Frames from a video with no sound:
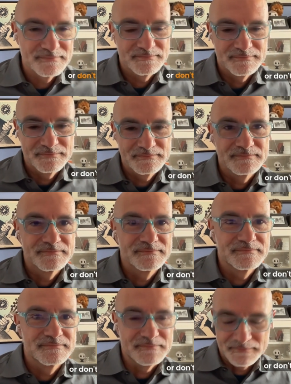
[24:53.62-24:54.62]

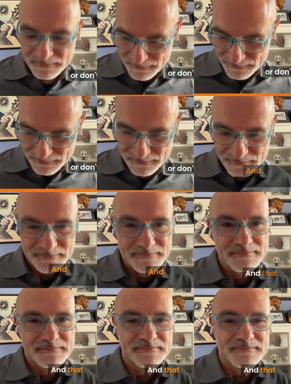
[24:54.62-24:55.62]

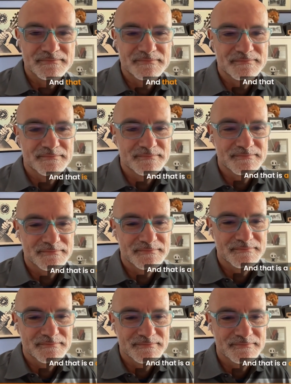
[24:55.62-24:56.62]

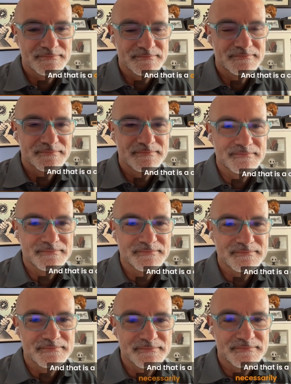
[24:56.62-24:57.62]

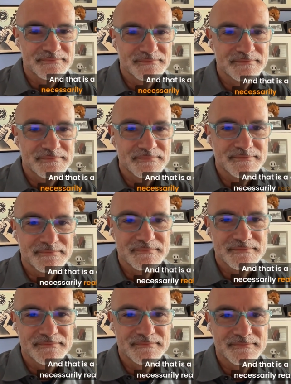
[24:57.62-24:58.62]

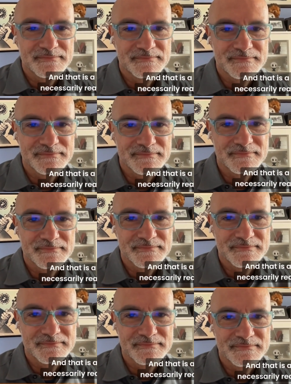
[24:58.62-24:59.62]
The person shown says nothing.